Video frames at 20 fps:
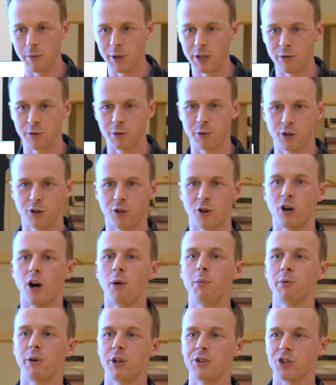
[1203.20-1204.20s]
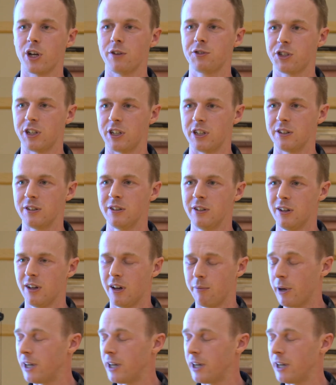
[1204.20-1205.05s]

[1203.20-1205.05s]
but the common ones I've seen,